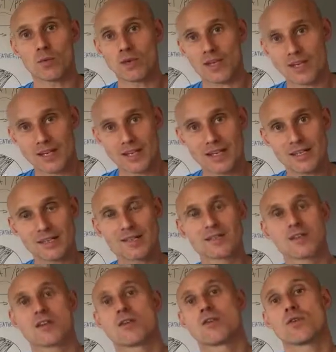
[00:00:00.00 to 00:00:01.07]
what it
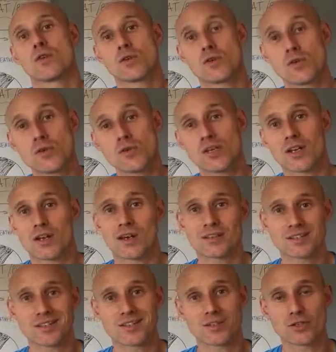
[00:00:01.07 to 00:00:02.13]
needs. You're not
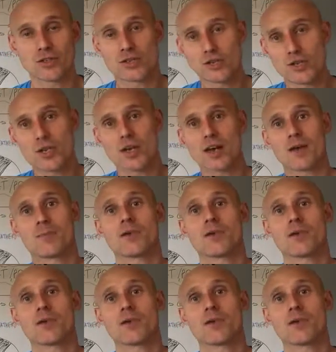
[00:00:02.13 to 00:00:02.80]
utilizing the sugar